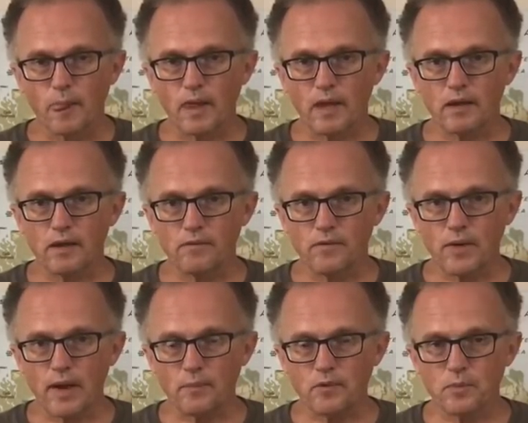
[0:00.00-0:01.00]
and if you
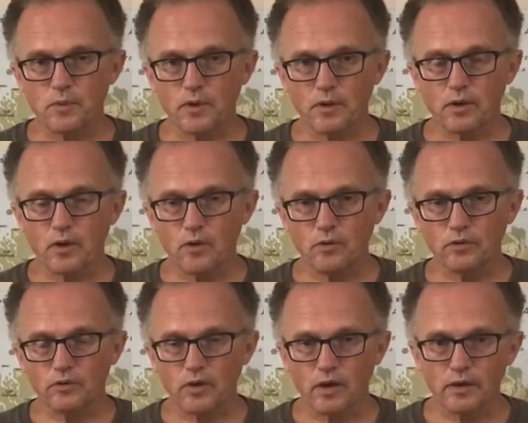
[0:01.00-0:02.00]
happen to be on a
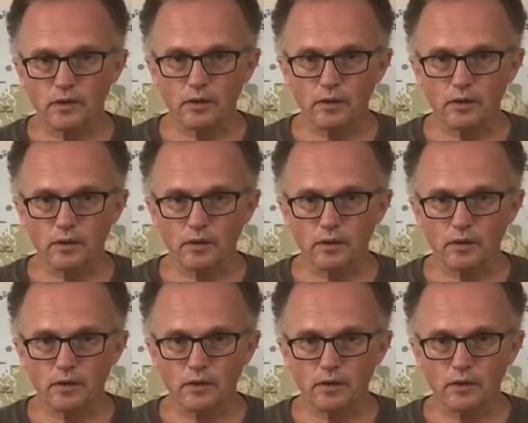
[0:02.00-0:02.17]
coastline,